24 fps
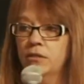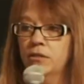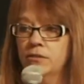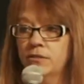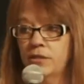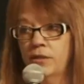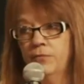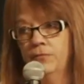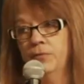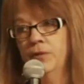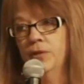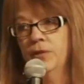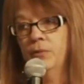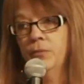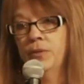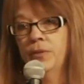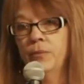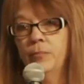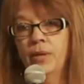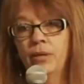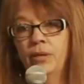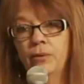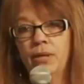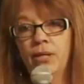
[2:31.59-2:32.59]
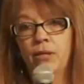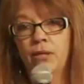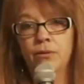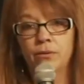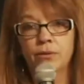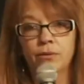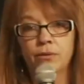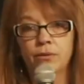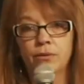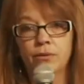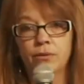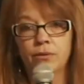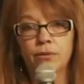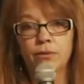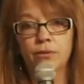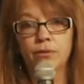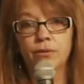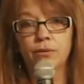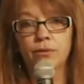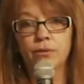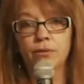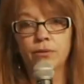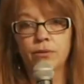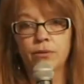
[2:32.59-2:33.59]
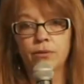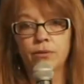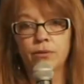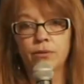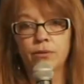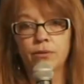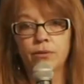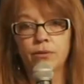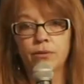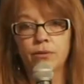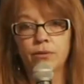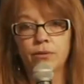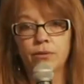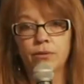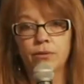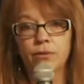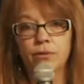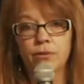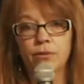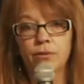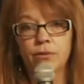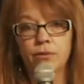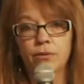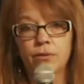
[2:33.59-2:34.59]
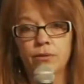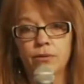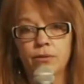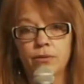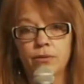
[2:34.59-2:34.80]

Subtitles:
suffering with a mental health, or you know somebody that is,